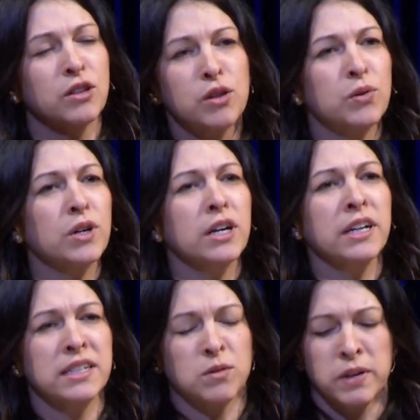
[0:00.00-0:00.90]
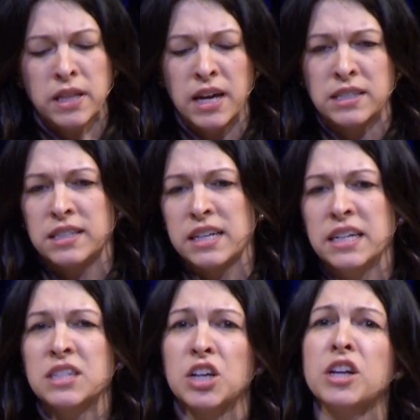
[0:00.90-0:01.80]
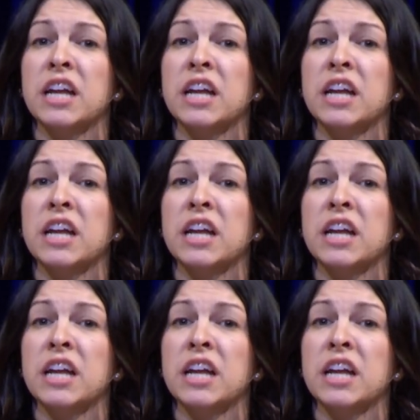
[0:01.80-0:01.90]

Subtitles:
Lord is with us, and he's good,